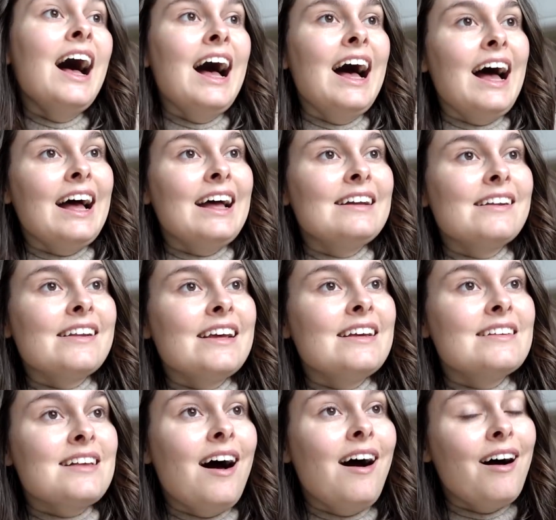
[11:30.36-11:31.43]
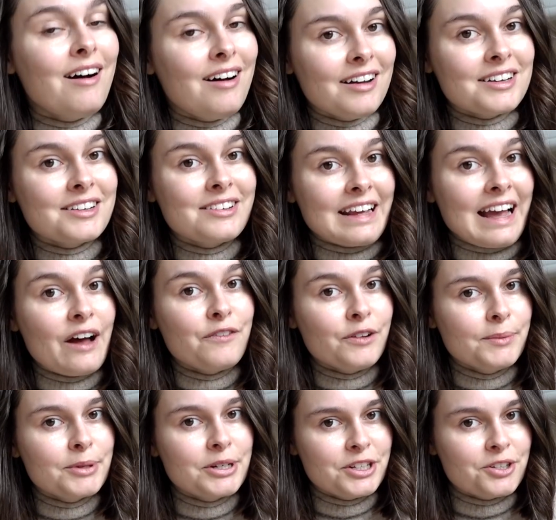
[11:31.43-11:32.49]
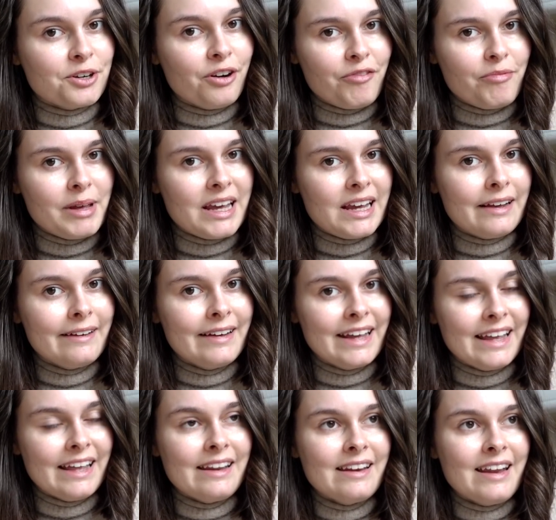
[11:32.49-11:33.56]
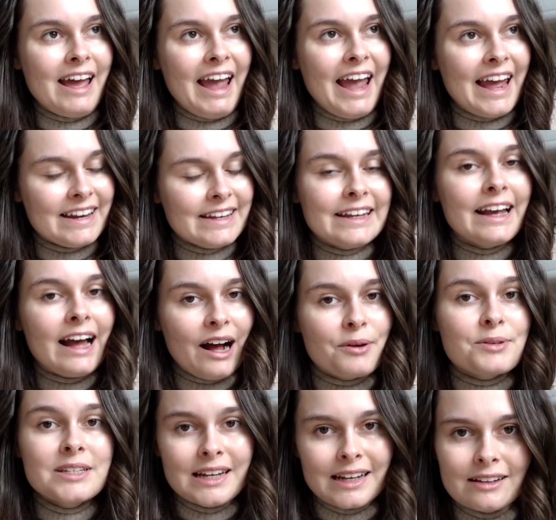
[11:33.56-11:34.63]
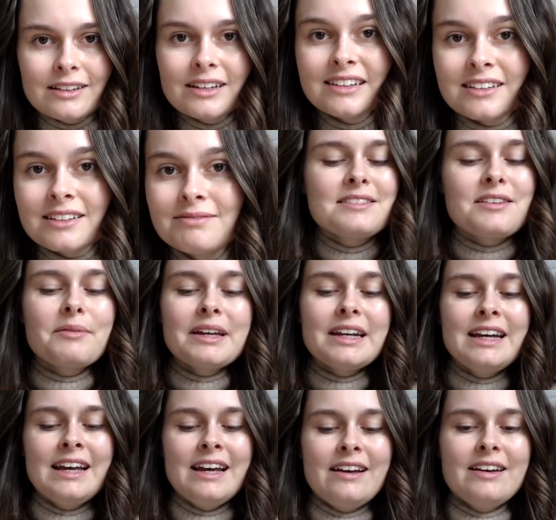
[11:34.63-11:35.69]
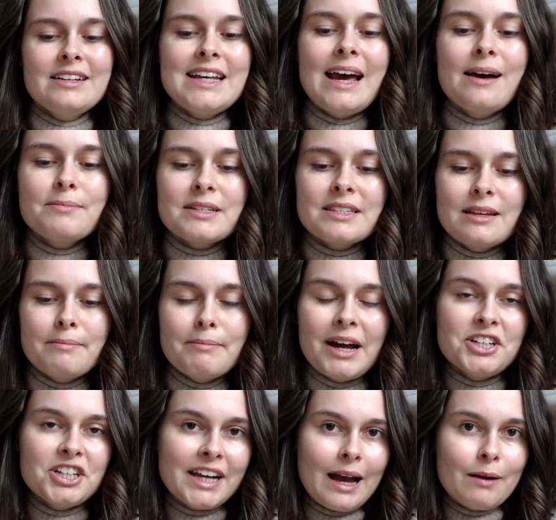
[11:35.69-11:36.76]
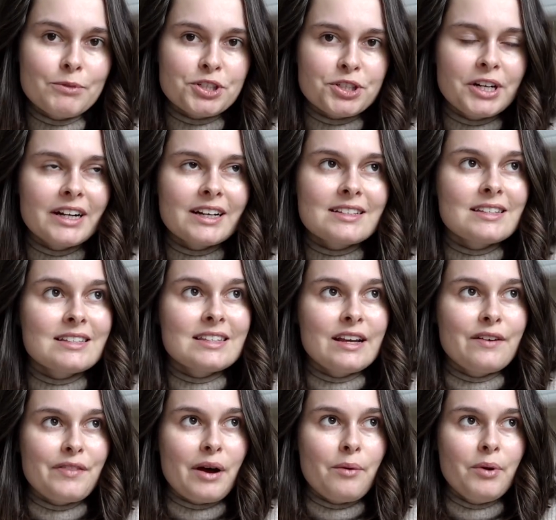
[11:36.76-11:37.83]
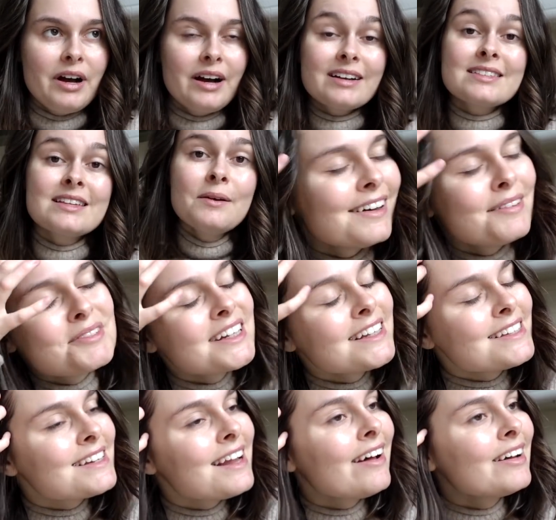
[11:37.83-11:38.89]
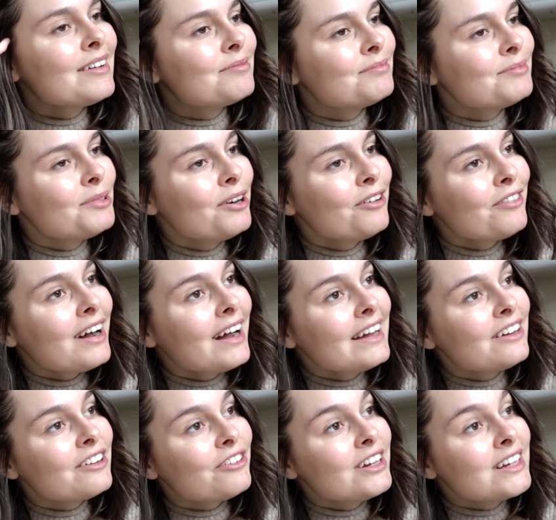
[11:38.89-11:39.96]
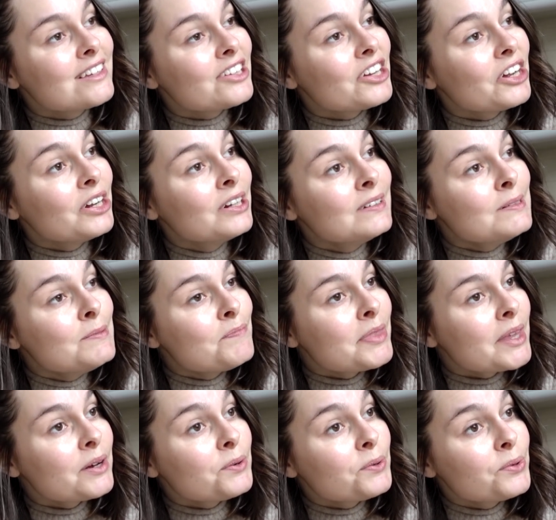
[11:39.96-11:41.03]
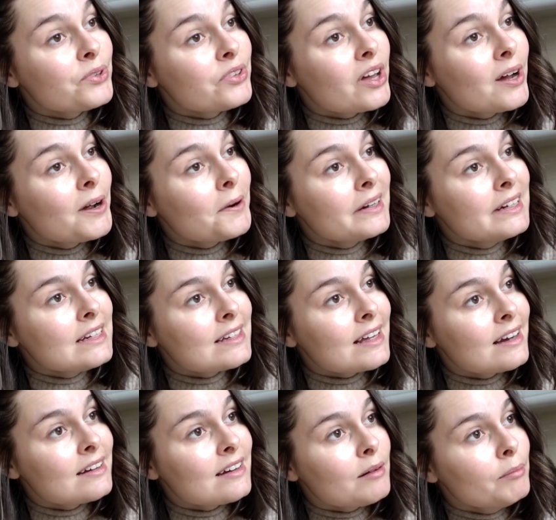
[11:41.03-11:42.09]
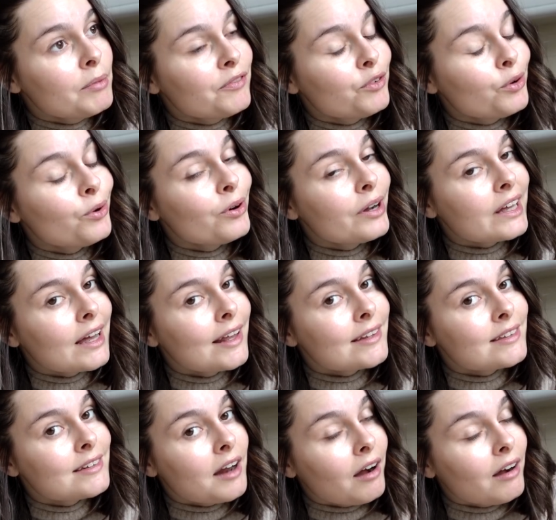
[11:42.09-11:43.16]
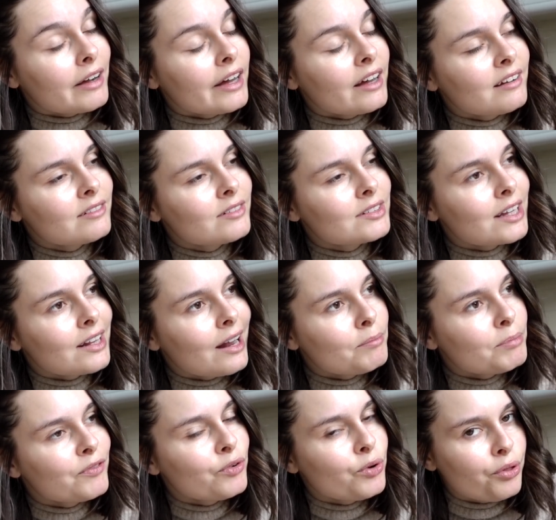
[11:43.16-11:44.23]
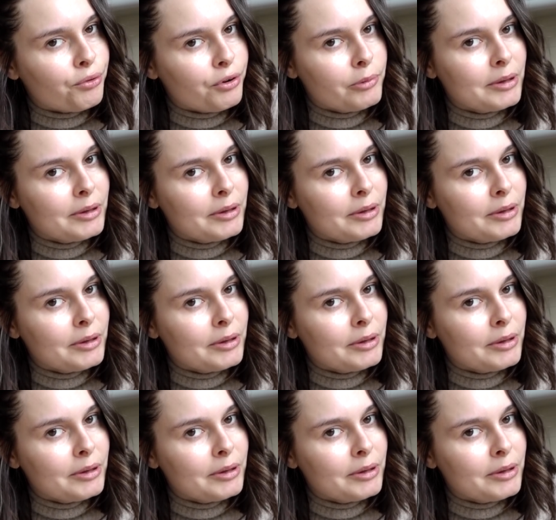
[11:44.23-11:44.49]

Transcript: and it's hard to get a full body shot of me in any house in England. So I'm gonna attempt some magic camera tricks and see if that works. I'm just like, what have I agreed to? And also, I need to get it done before it gets darker. So like before 3